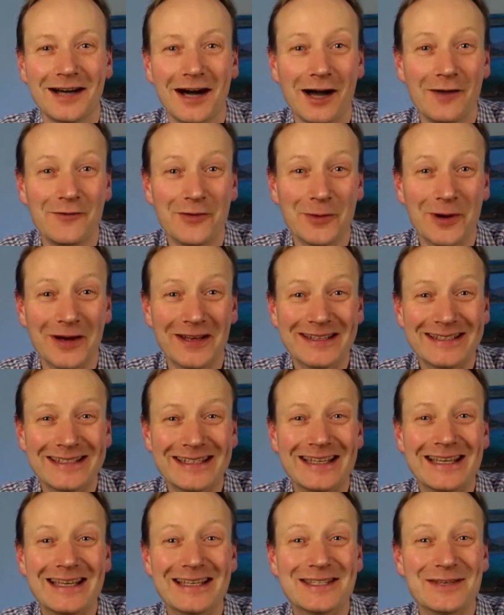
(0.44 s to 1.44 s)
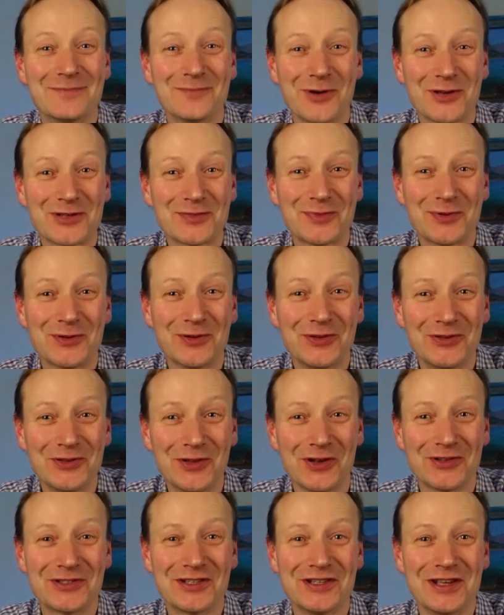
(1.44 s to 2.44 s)
Hi everyone. It's impossible
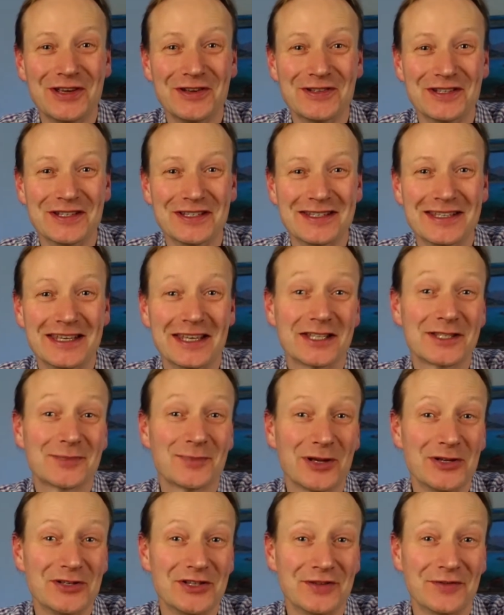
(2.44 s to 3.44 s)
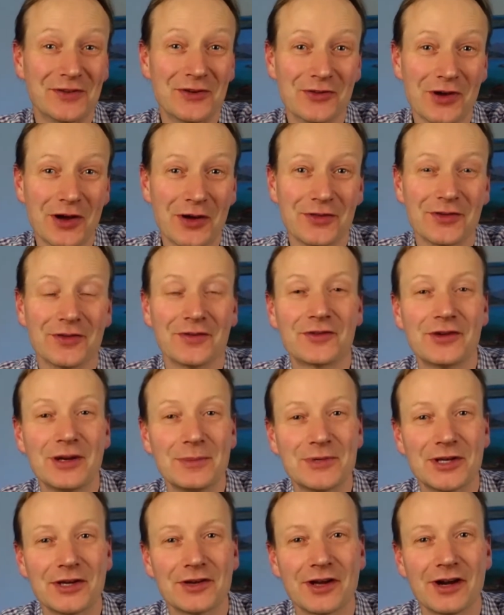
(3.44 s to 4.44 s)
not to notice the explosive growth of
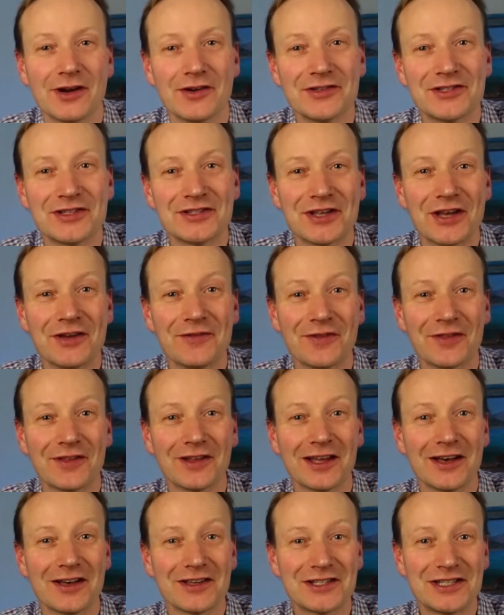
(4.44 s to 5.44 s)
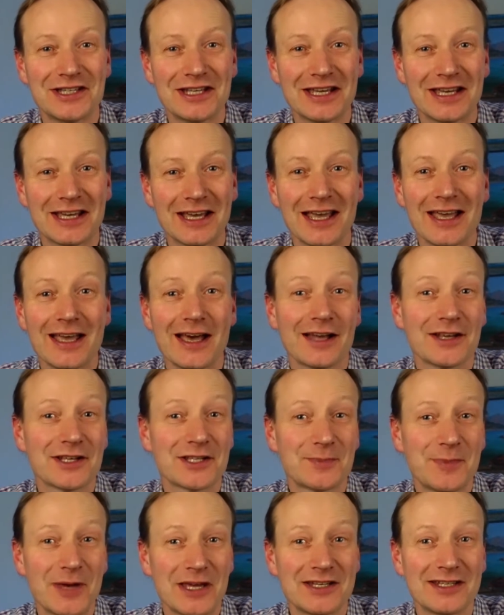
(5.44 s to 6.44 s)
cryptocurrencies over the last year, and
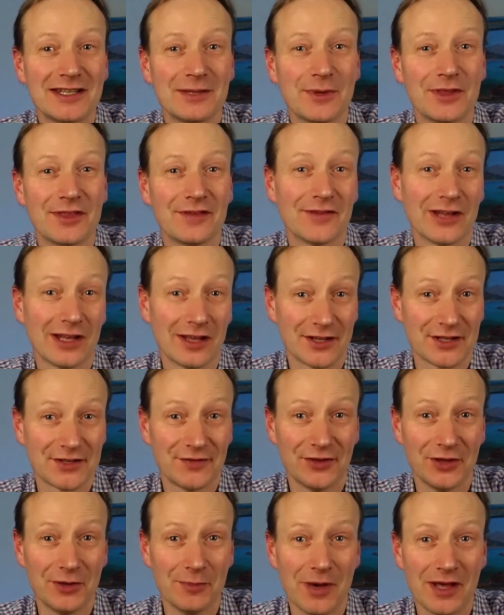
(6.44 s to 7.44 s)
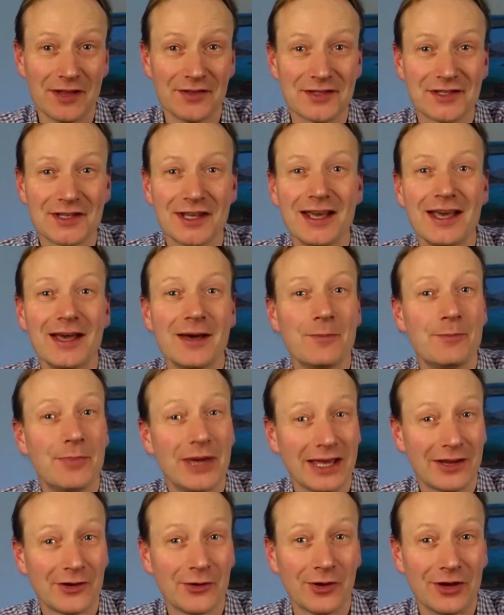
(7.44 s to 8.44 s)
especially within the last few months.
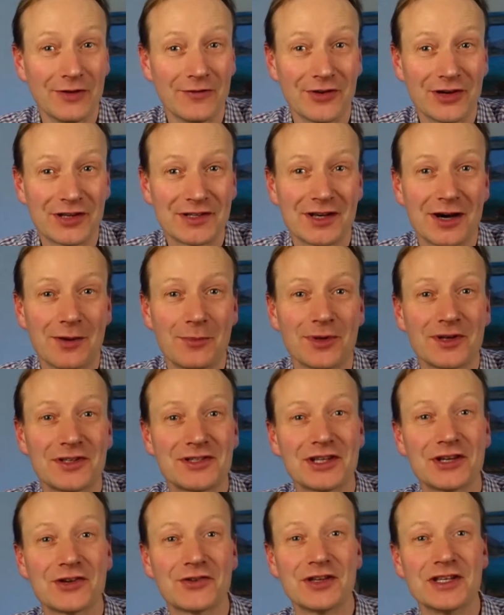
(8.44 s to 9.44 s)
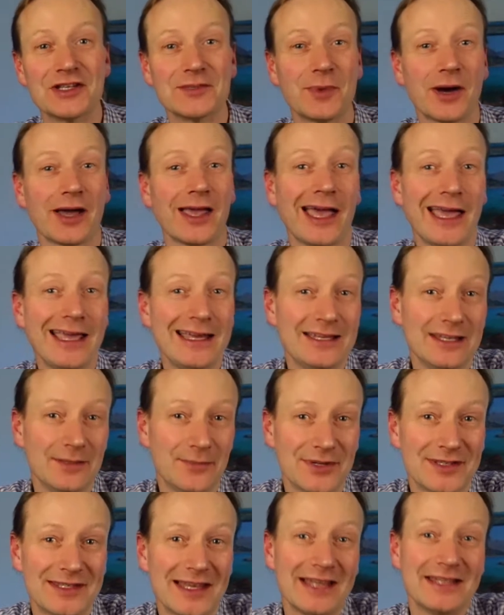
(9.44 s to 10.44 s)
Bitcoin, for example, has increased by
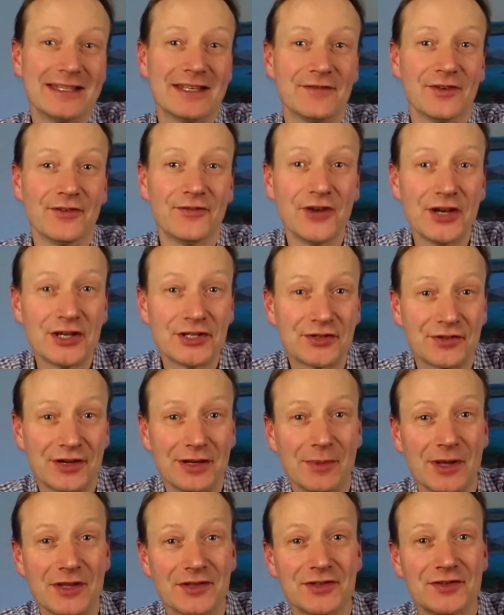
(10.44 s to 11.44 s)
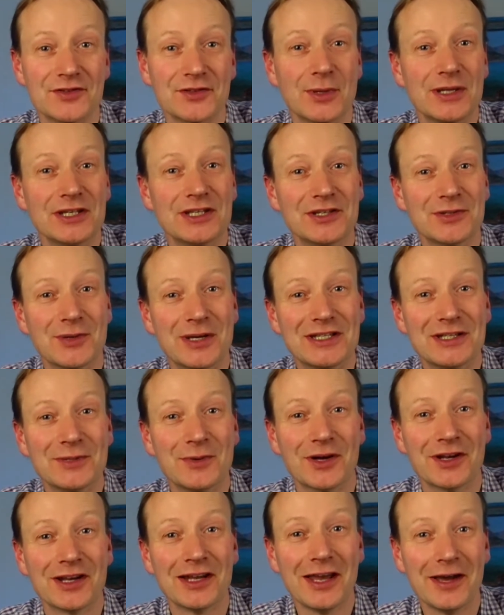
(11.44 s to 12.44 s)
80% in the first 3 months of
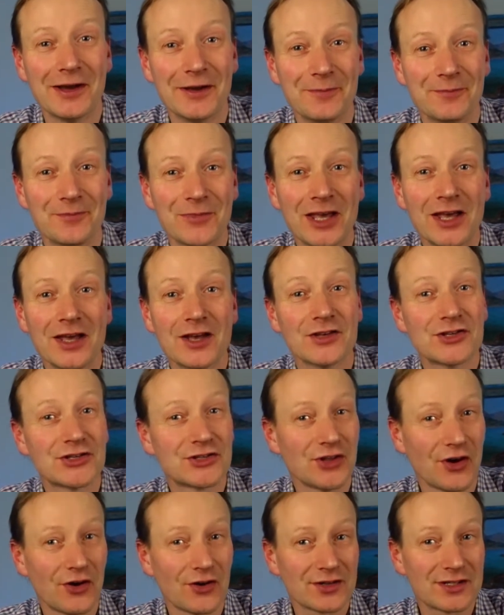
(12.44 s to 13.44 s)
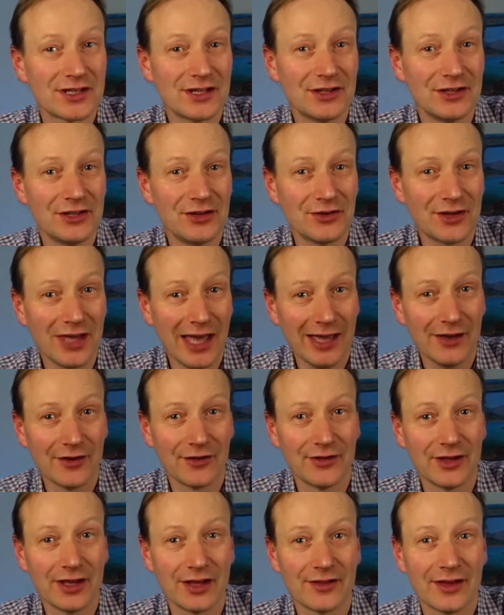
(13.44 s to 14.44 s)
2021 alone. Stocks in the UK, on
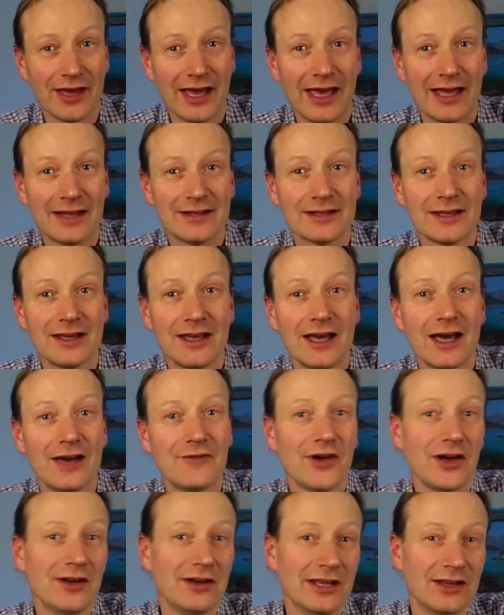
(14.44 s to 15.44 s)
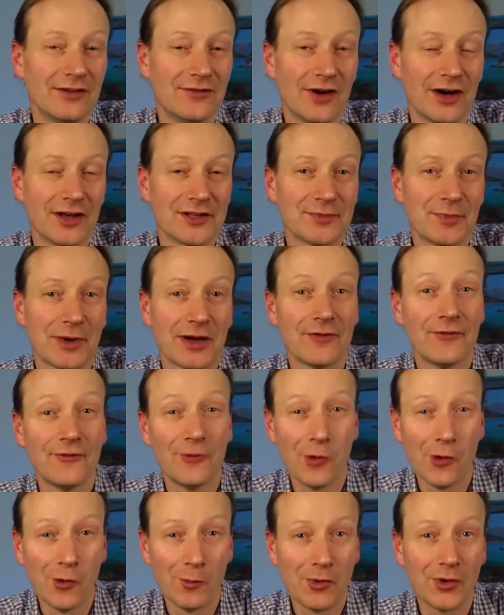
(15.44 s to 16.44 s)
the other hand, have only advanced by
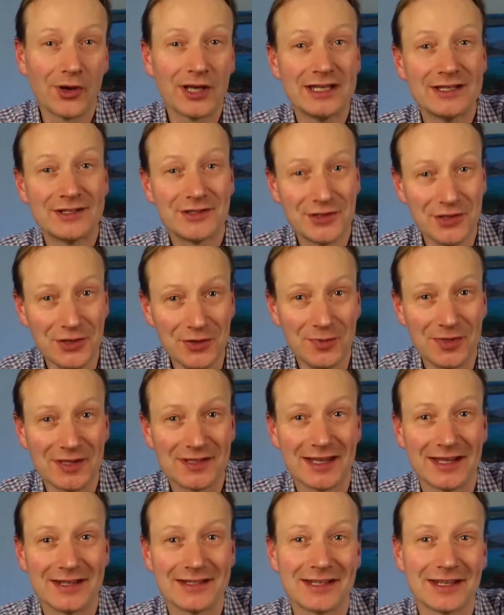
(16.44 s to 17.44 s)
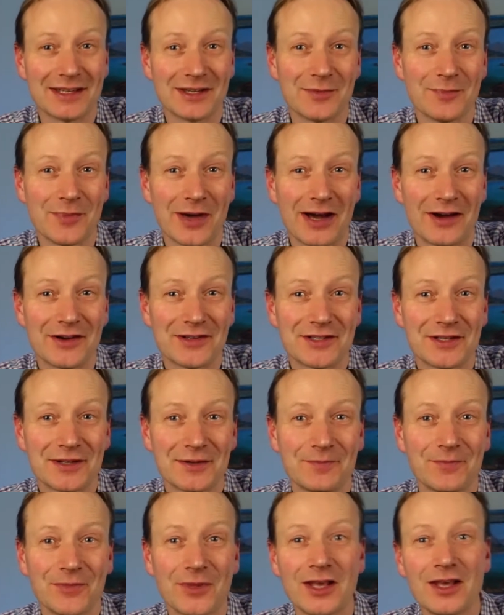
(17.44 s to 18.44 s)
4.2% in
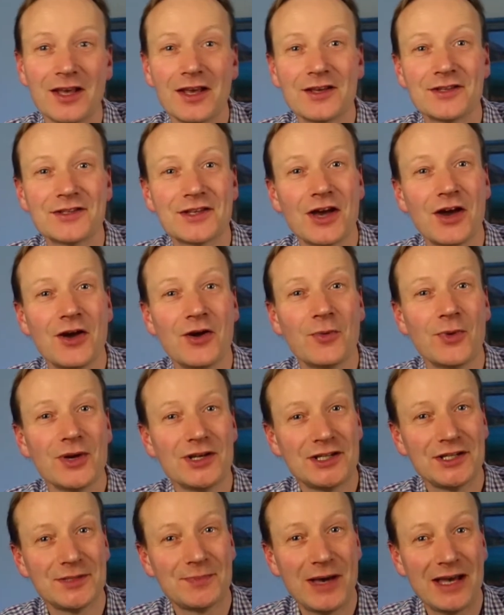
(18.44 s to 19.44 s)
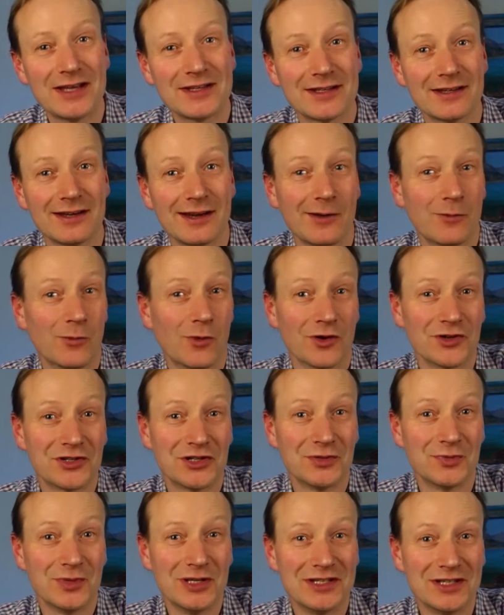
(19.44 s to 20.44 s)
comparison. So, which is better, and what
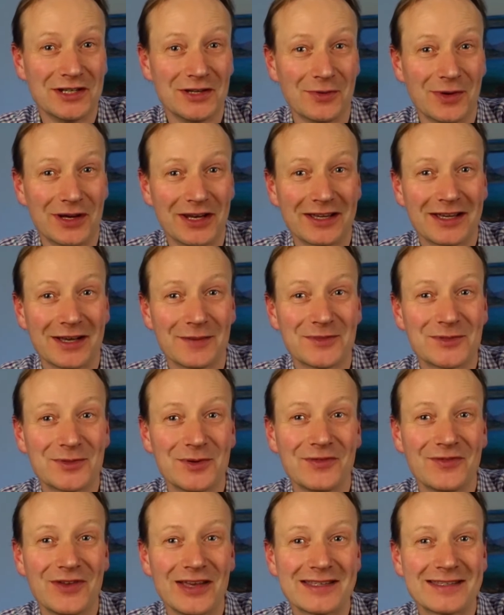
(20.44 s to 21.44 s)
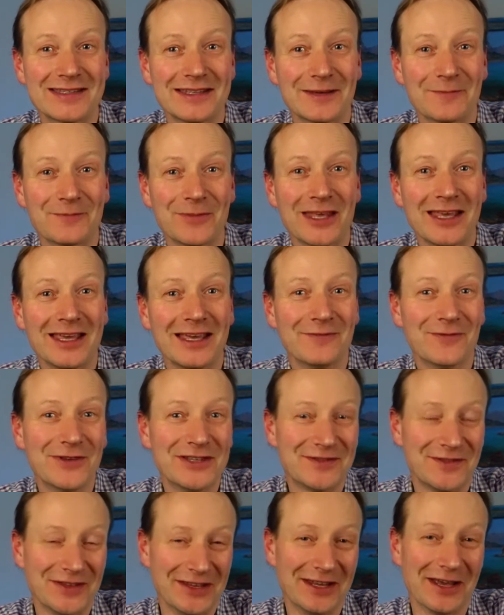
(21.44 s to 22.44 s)
should we do when it comes to investing? In
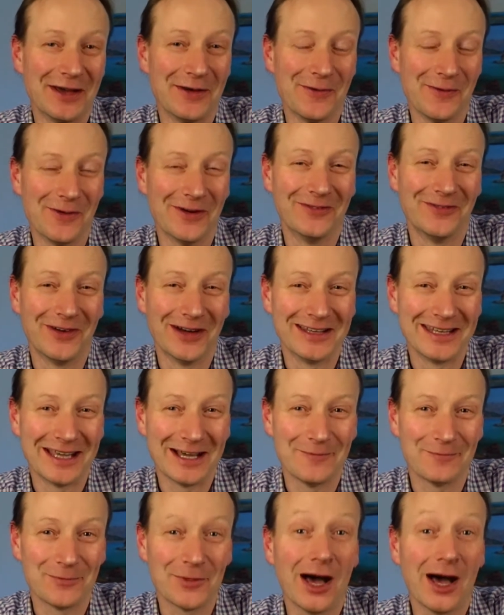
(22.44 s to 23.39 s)
this video, we'll find out.